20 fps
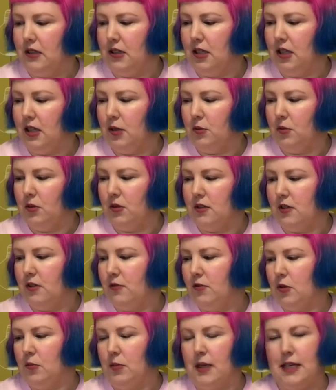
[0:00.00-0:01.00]
yeah, there were a
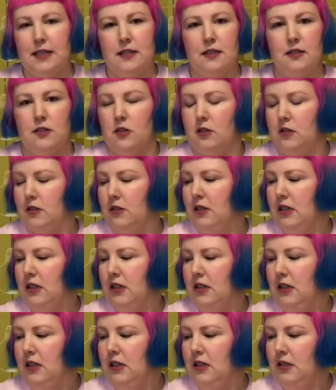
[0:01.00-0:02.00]
few pieces on
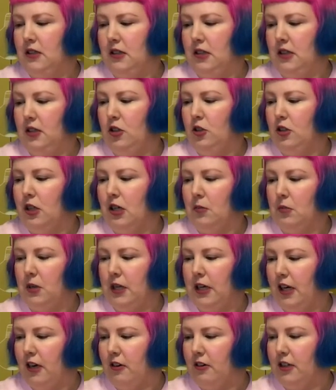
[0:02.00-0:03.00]
the cucumber
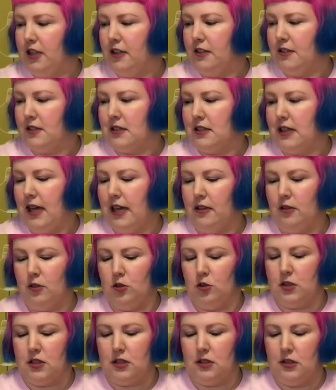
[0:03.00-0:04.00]
areas that
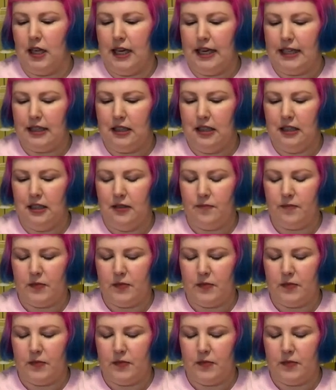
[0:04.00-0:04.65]
looked like